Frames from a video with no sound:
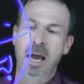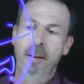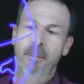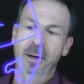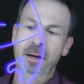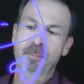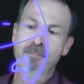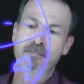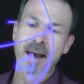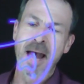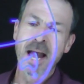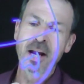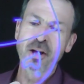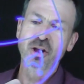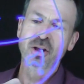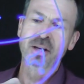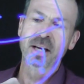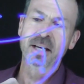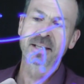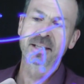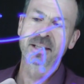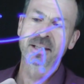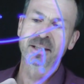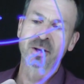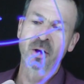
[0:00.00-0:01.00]
But imagine
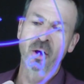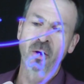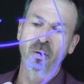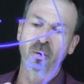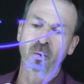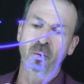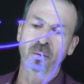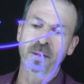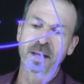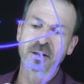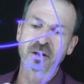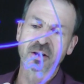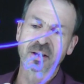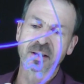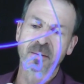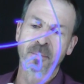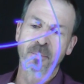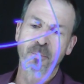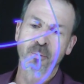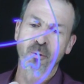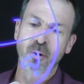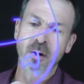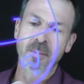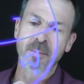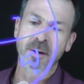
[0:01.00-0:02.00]
a circle that's just a
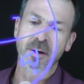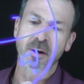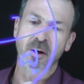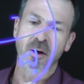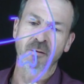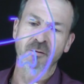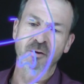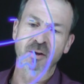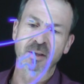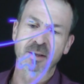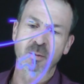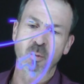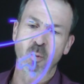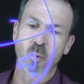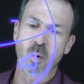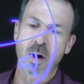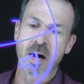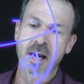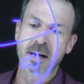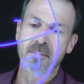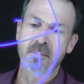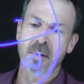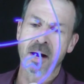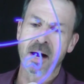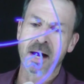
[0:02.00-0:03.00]
perimeter of just
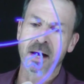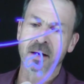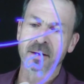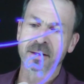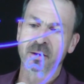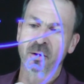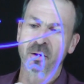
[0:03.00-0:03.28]
1 mile.